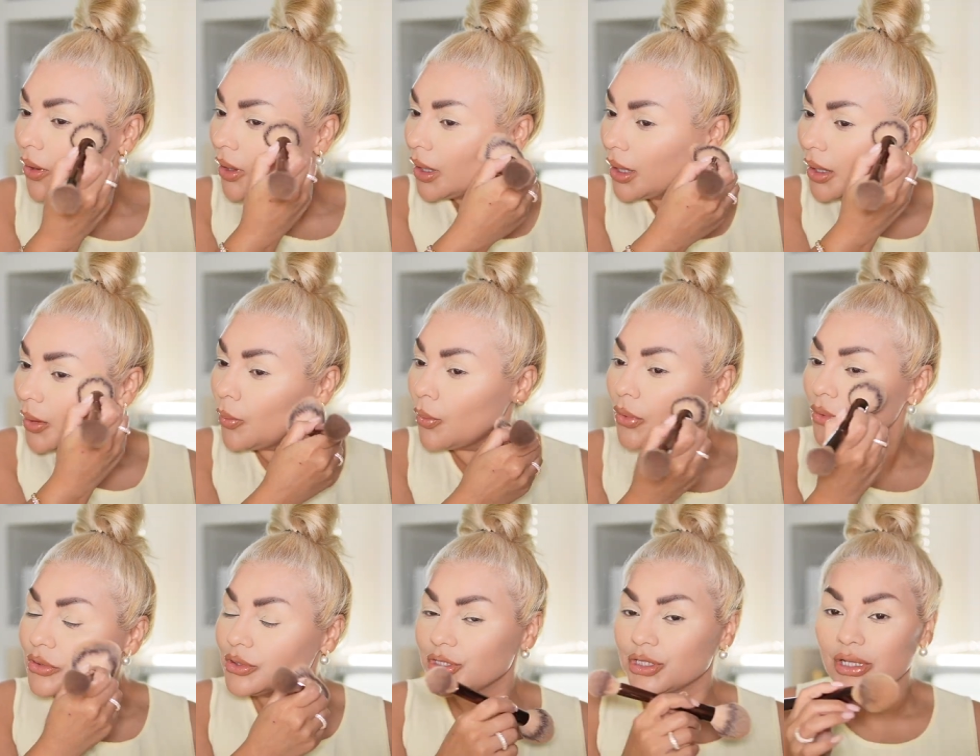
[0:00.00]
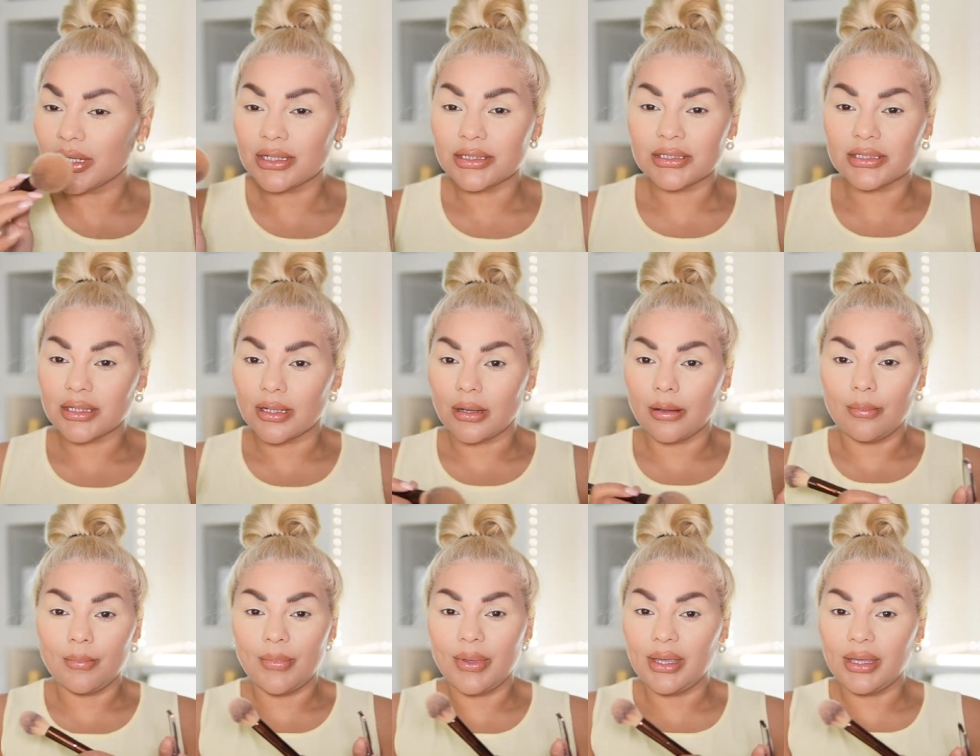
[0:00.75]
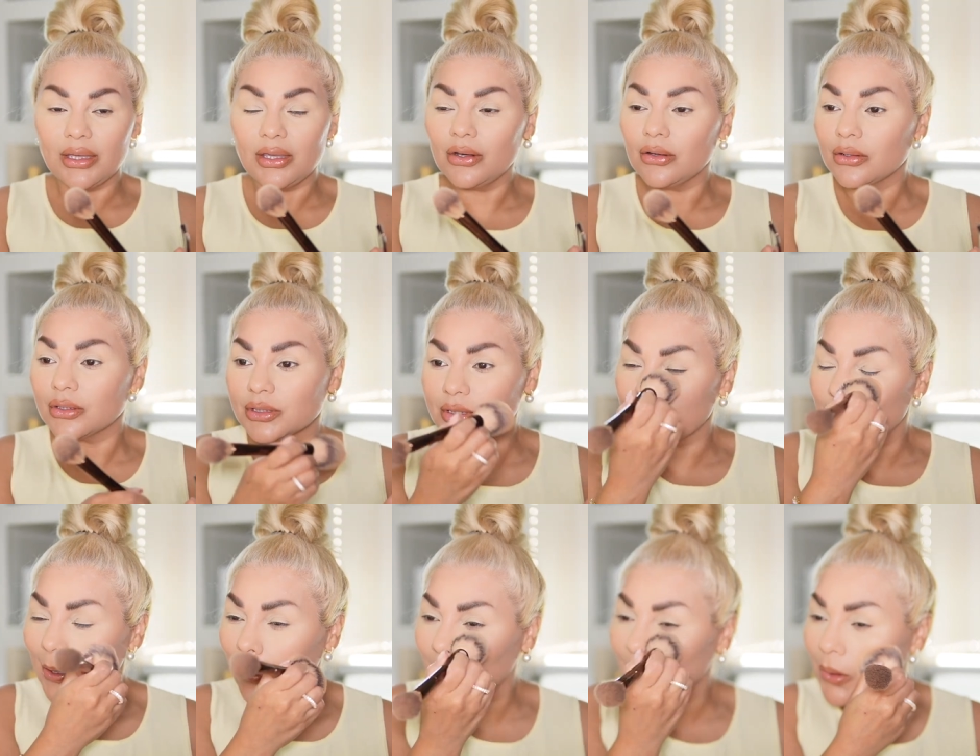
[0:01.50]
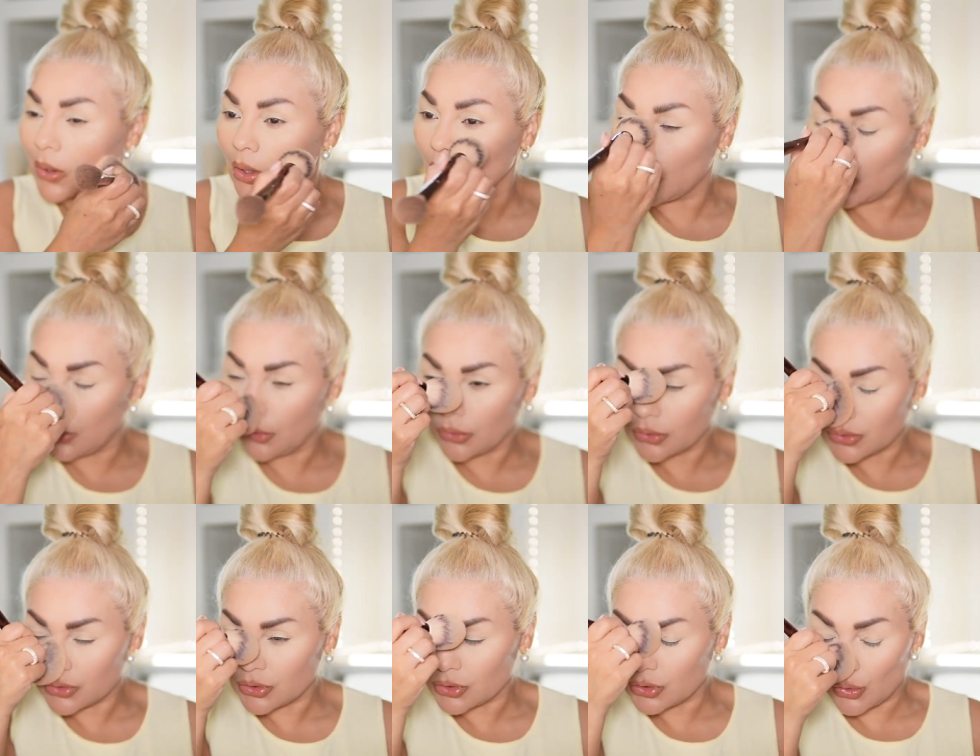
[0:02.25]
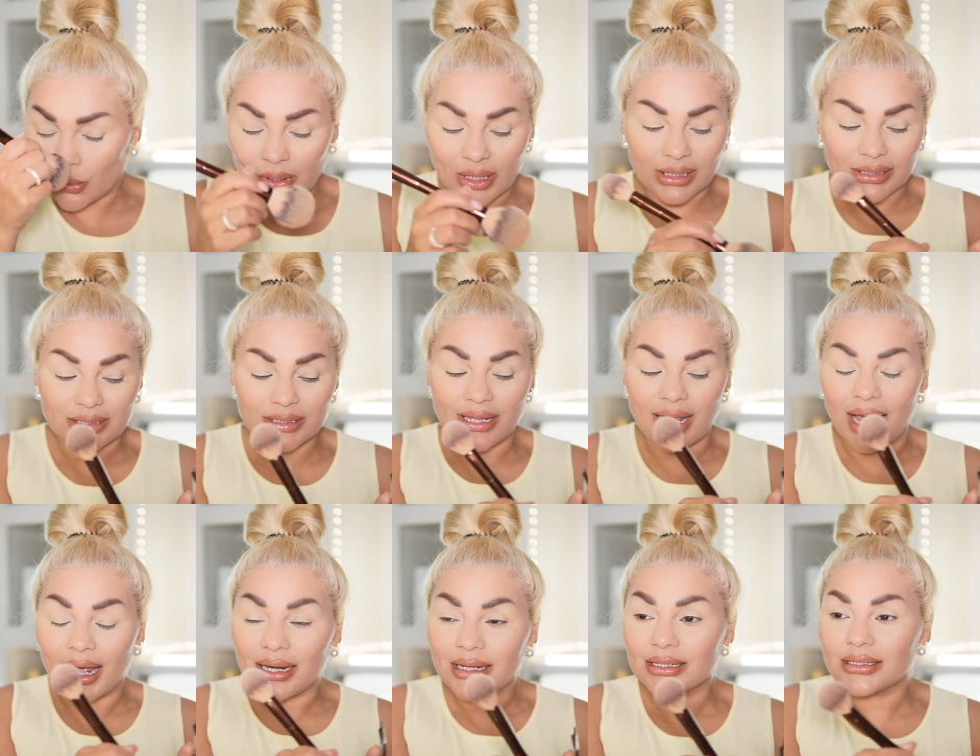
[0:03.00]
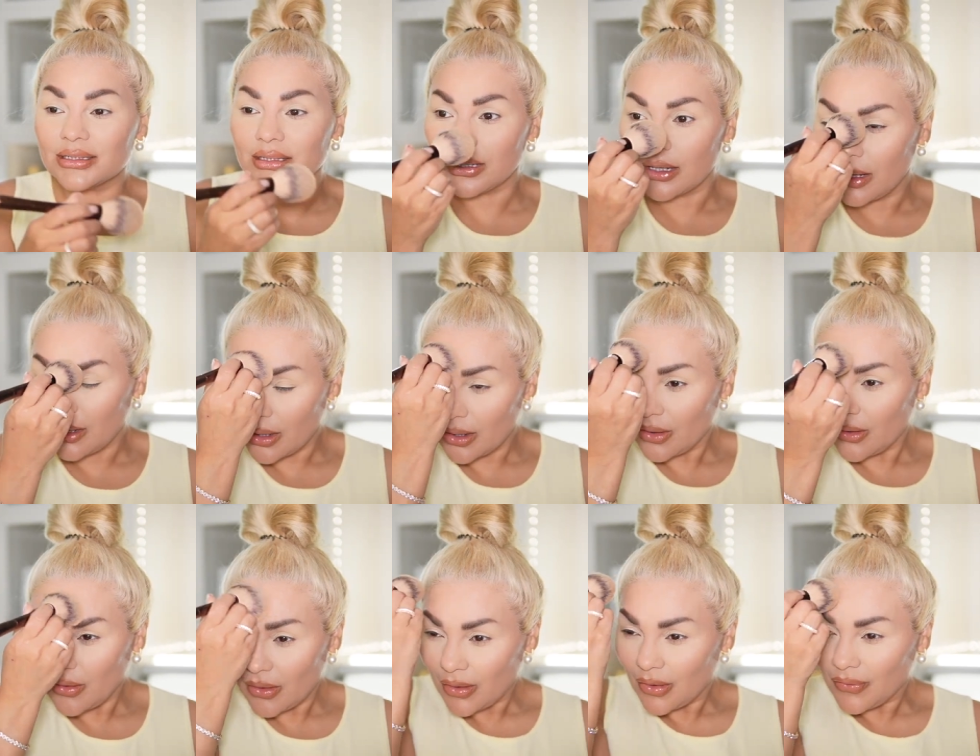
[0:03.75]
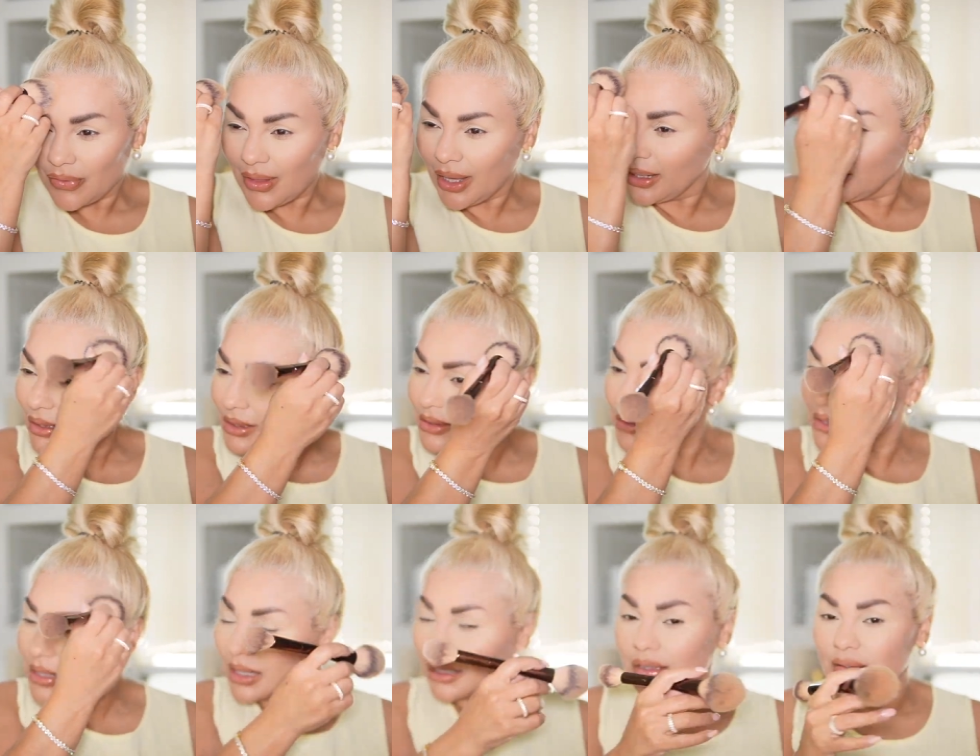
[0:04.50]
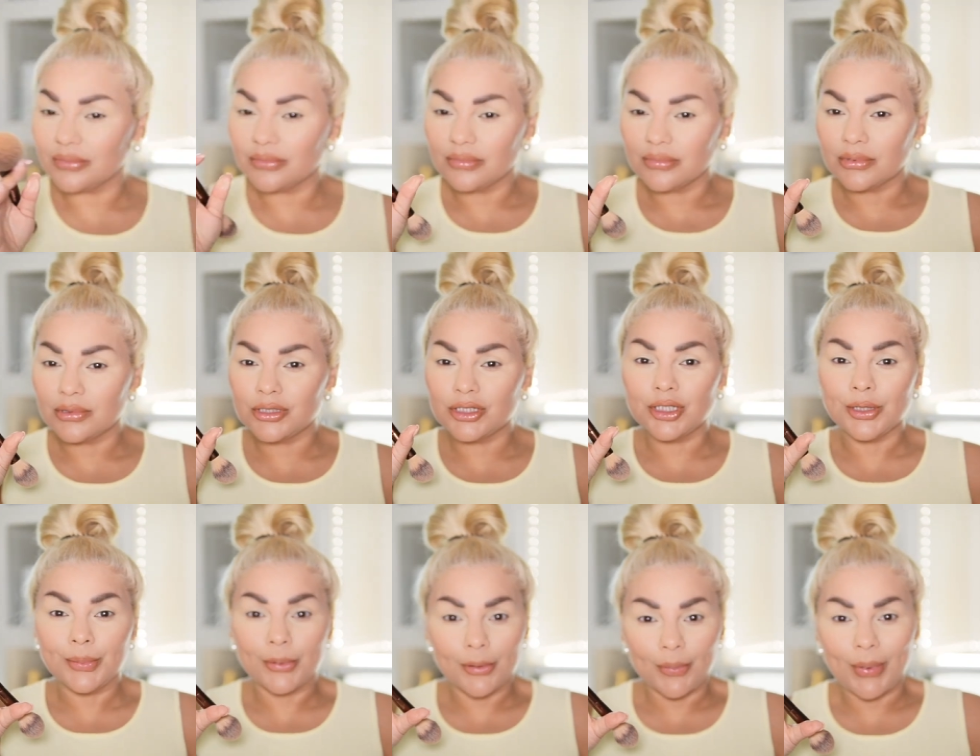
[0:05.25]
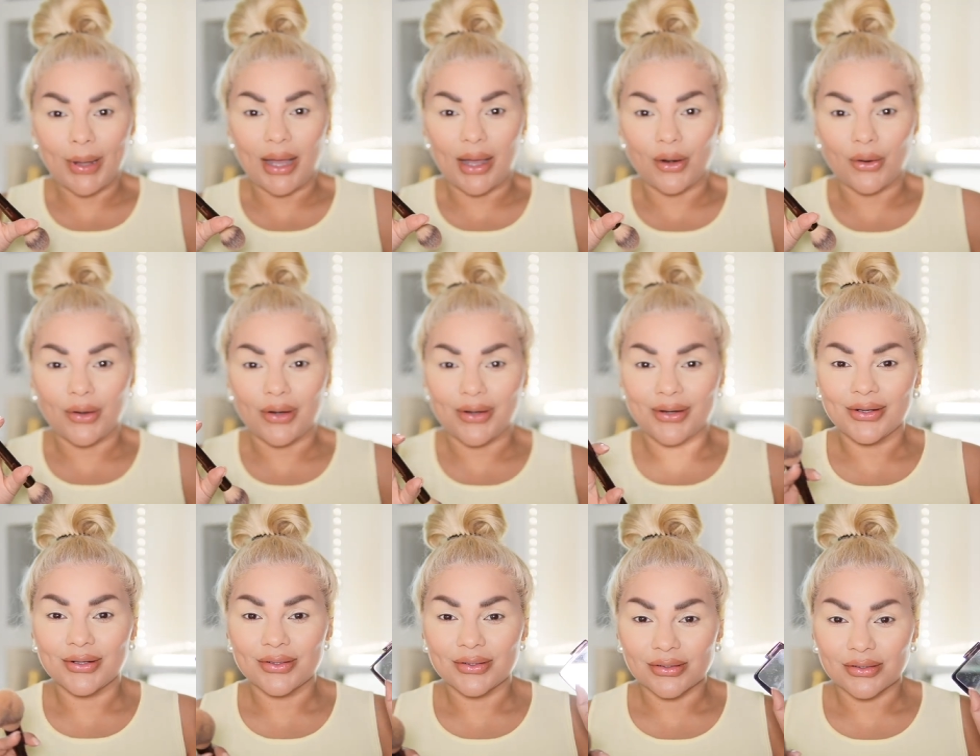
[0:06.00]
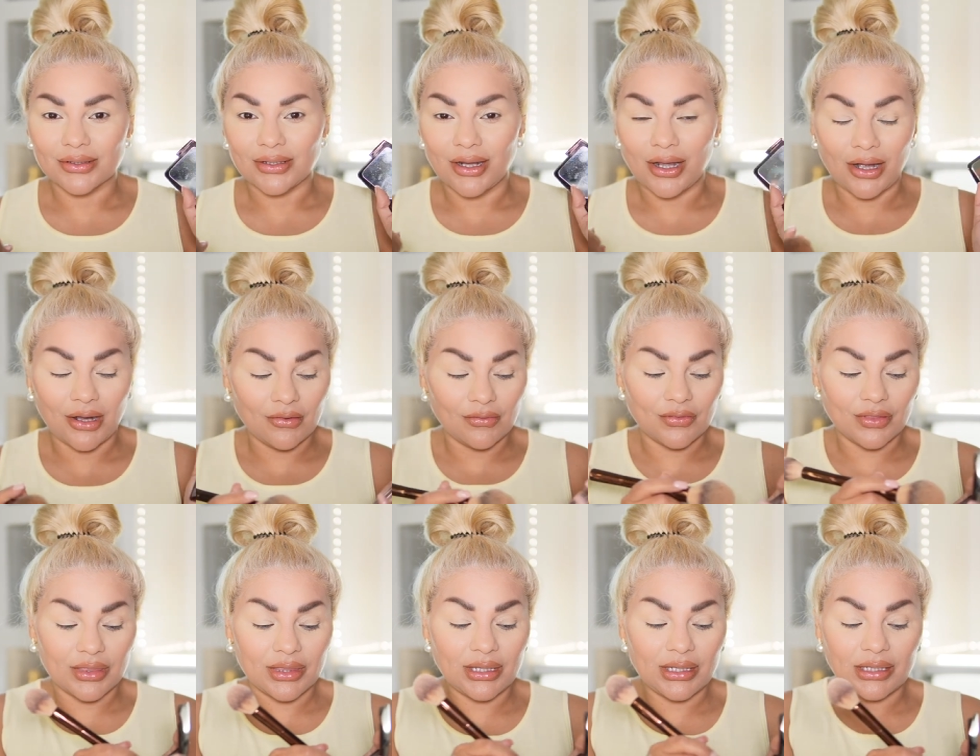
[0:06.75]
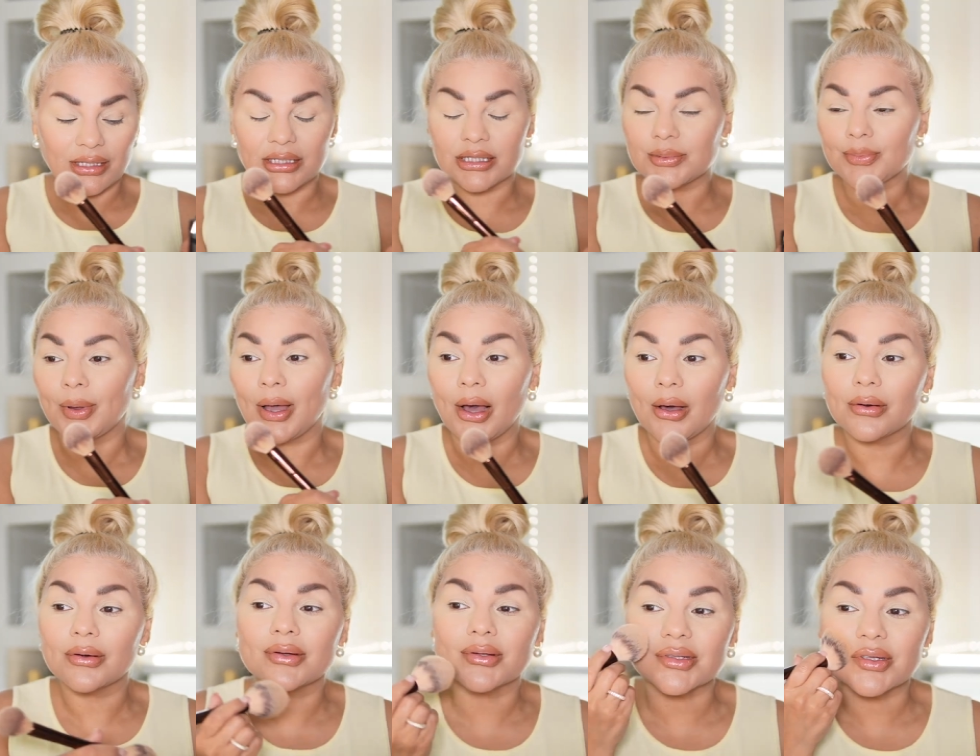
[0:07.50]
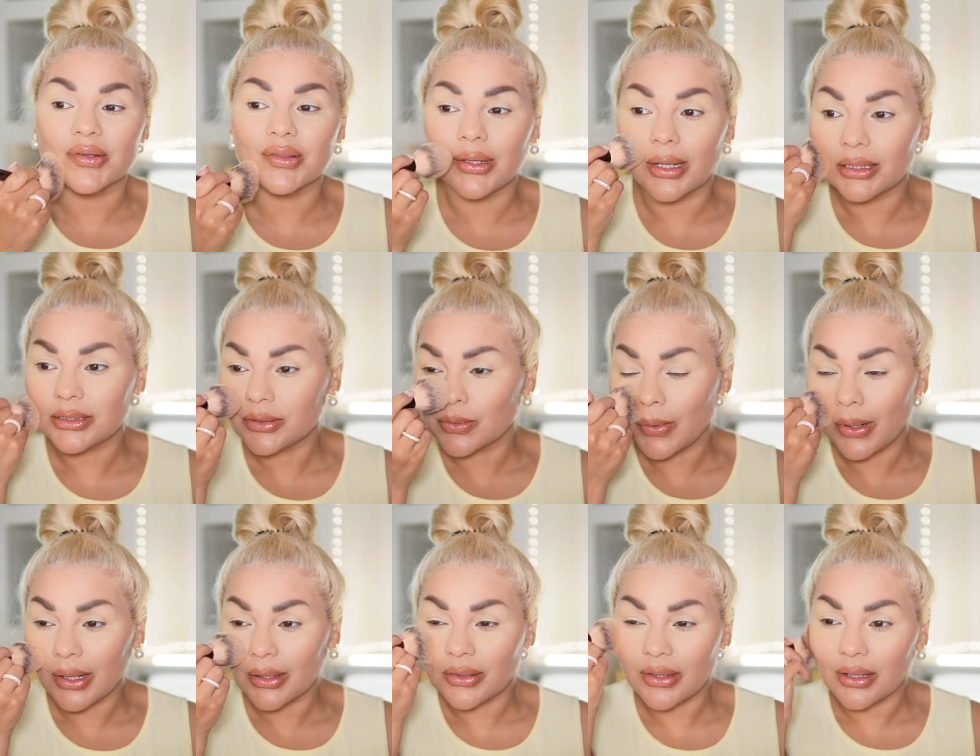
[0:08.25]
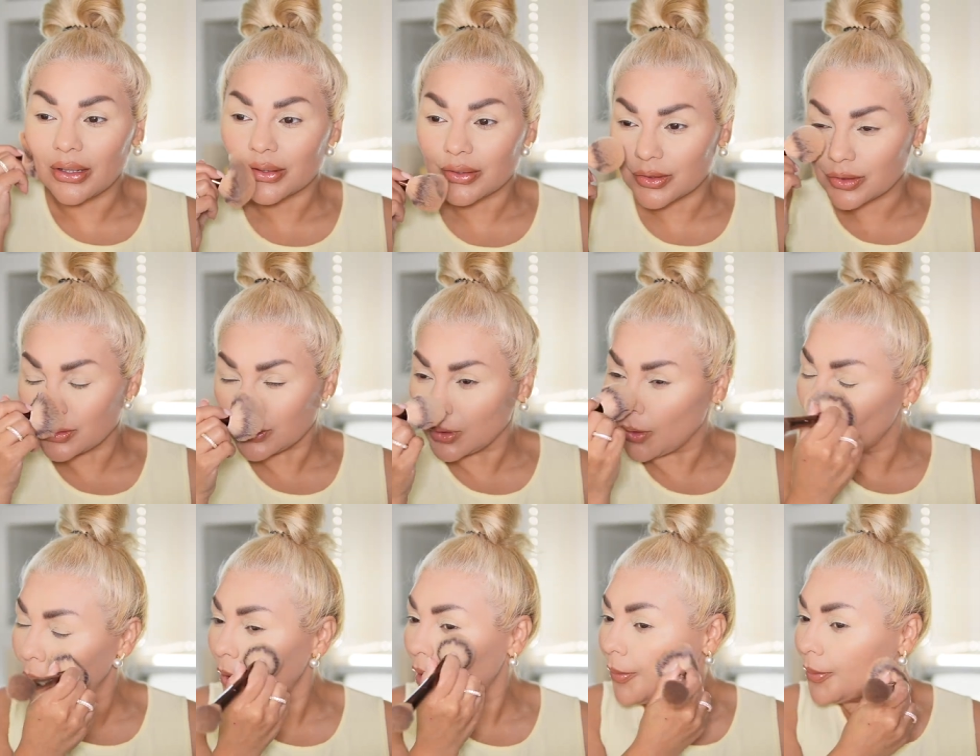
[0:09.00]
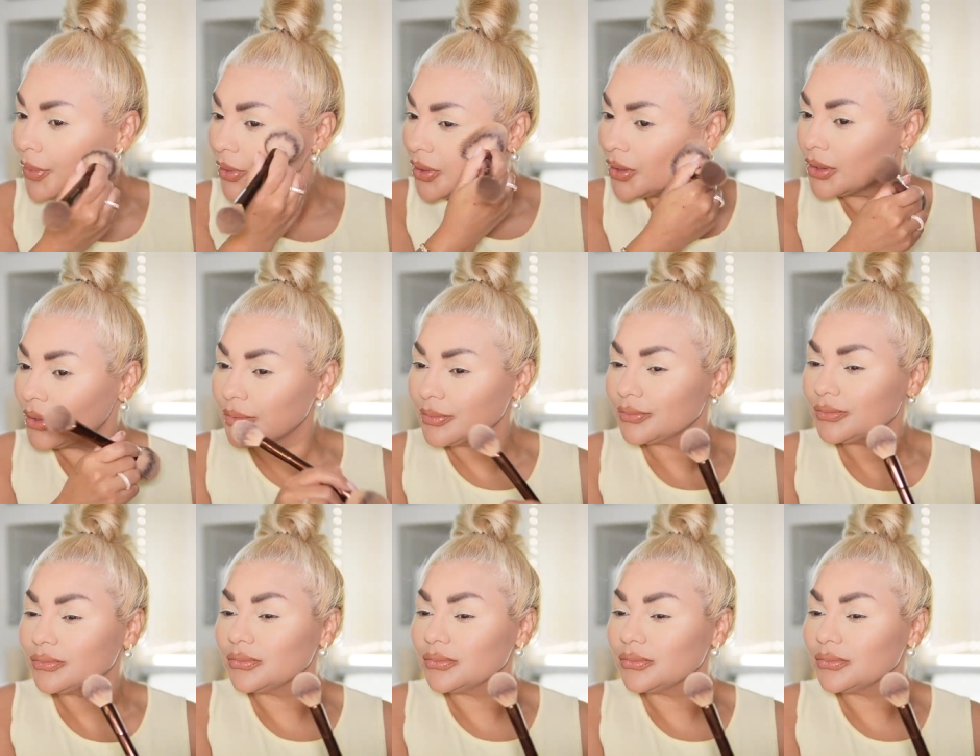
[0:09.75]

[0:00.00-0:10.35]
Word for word: it will just uh, make your skin look so nice that is that is the superpower of these powders and that's why they are so popular